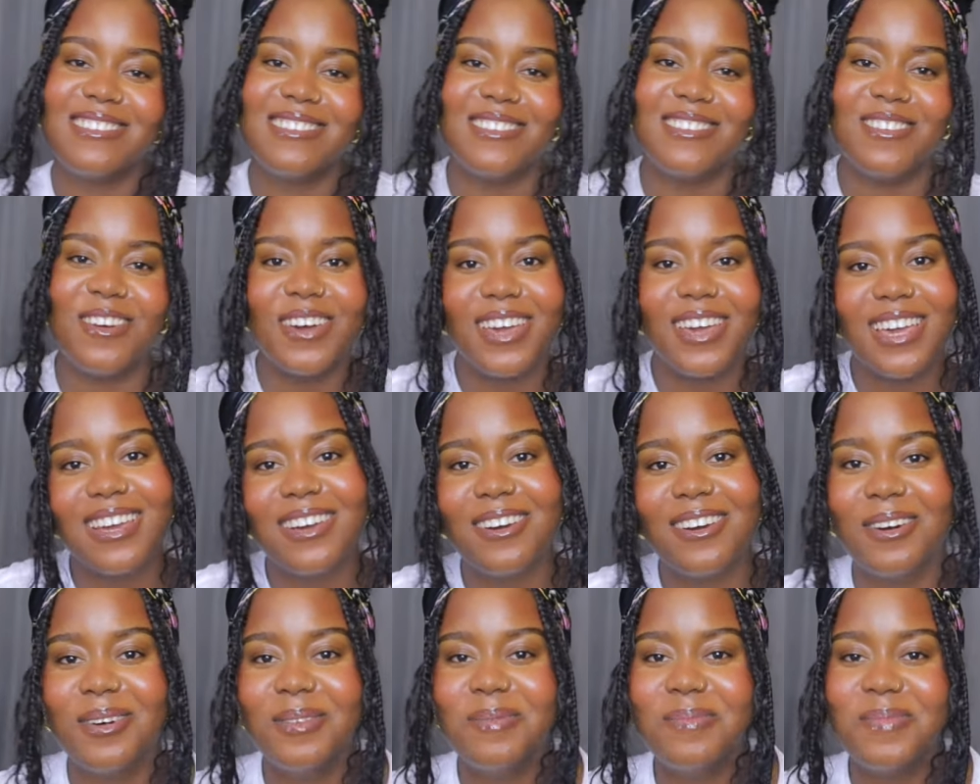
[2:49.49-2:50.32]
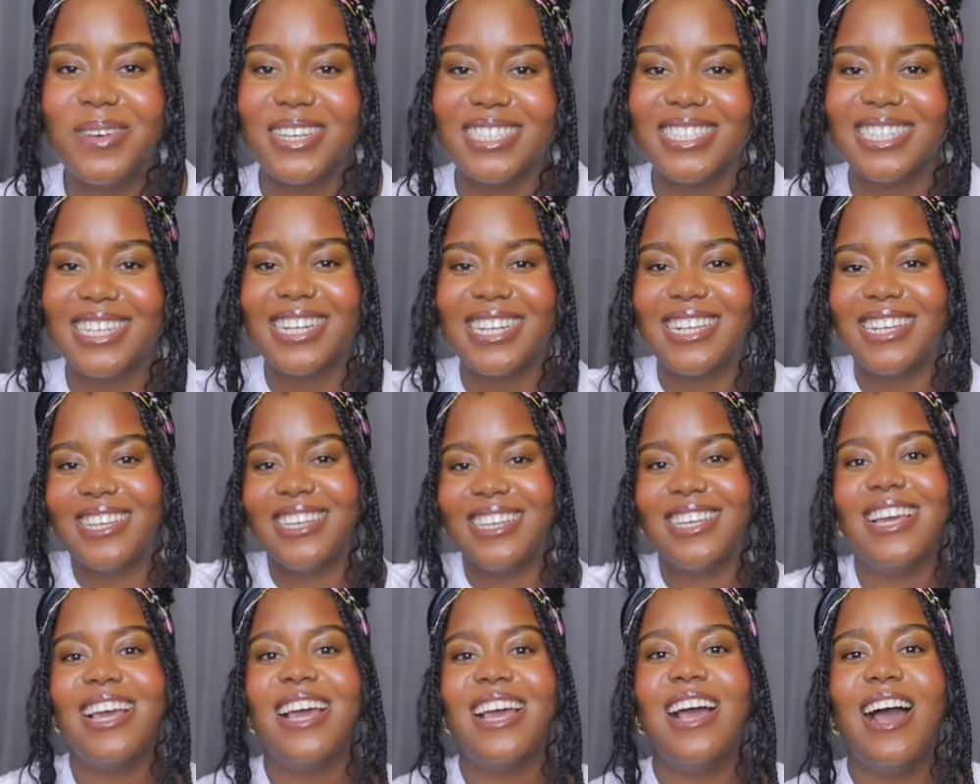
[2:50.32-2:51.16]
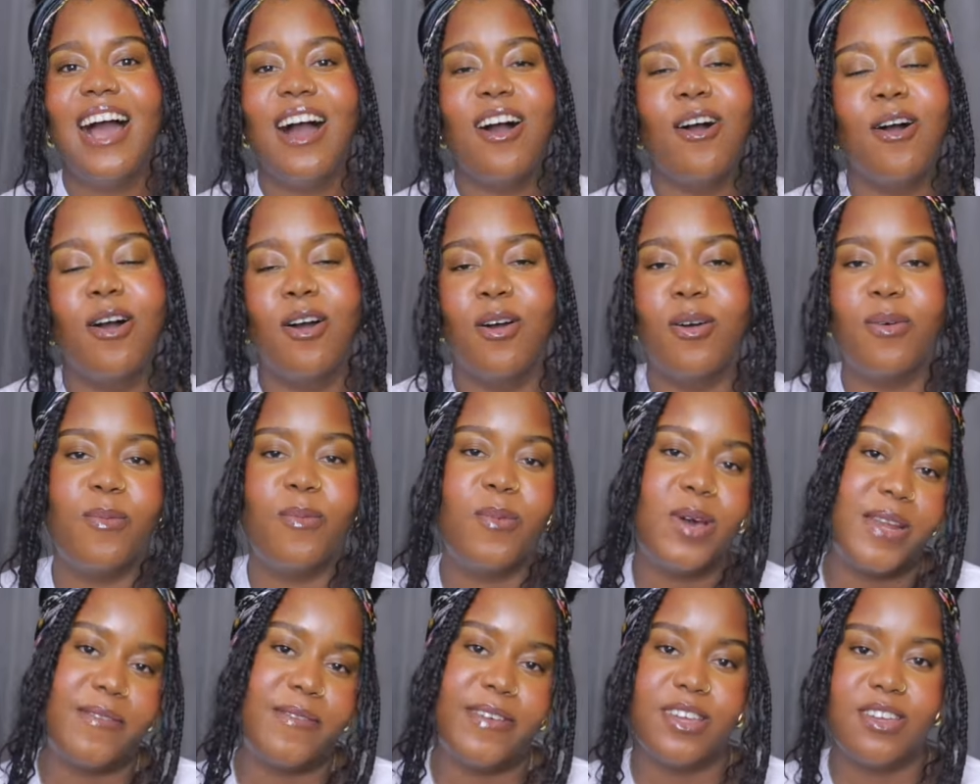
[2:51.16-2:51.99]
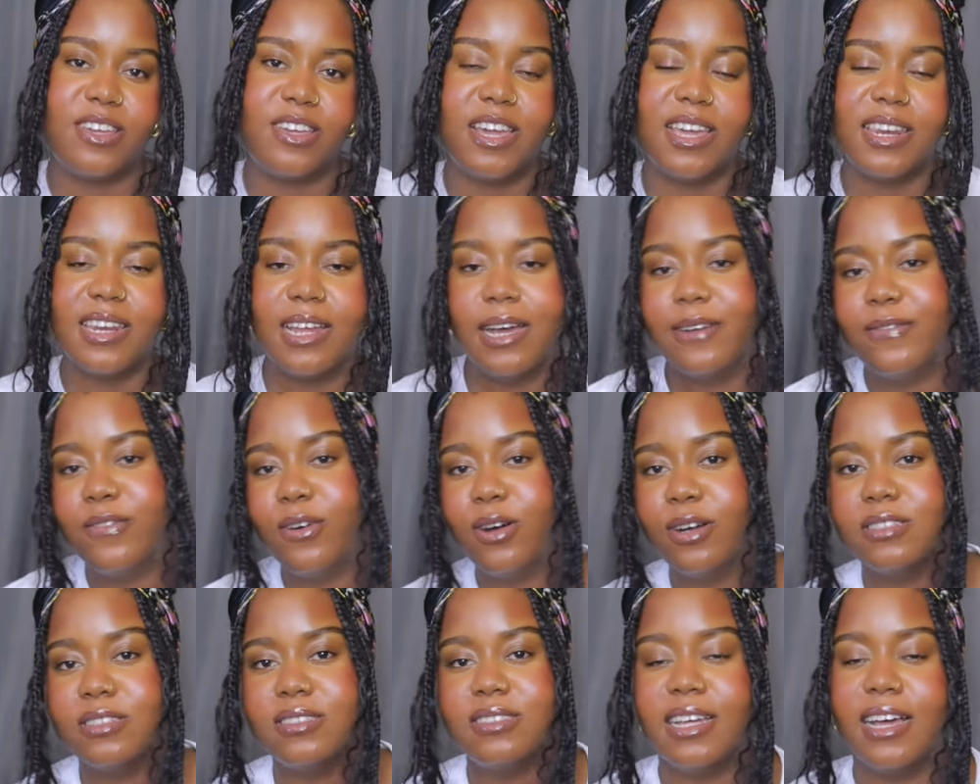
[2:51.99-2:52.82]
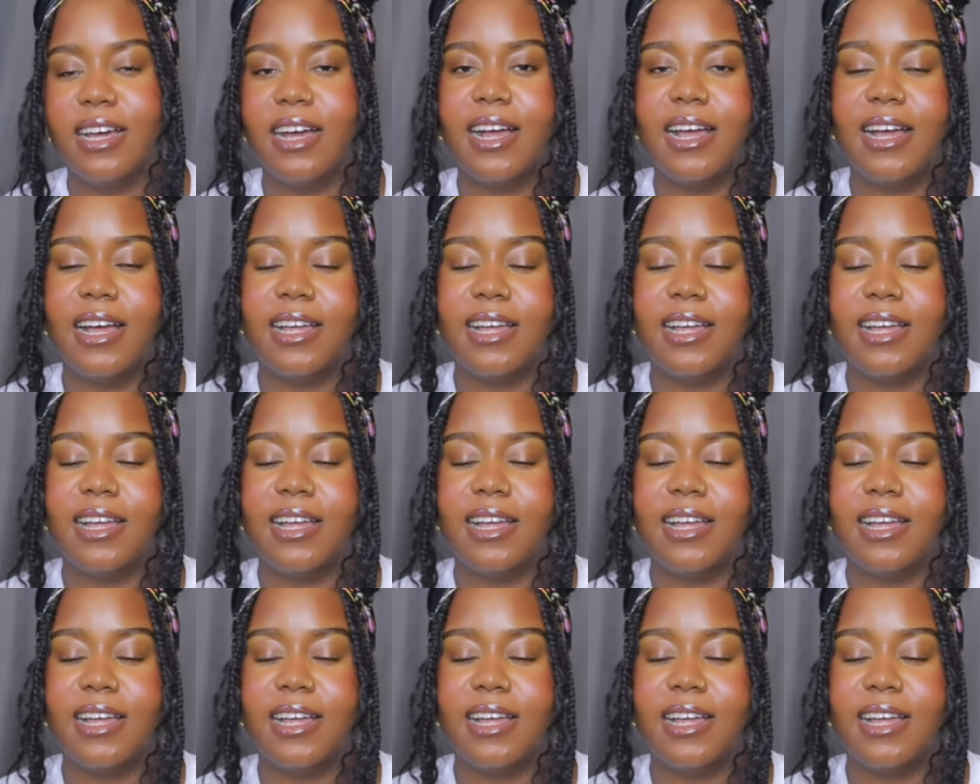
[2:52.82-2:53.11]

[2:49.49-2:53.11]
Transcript: your income basically, or whatever you can afford,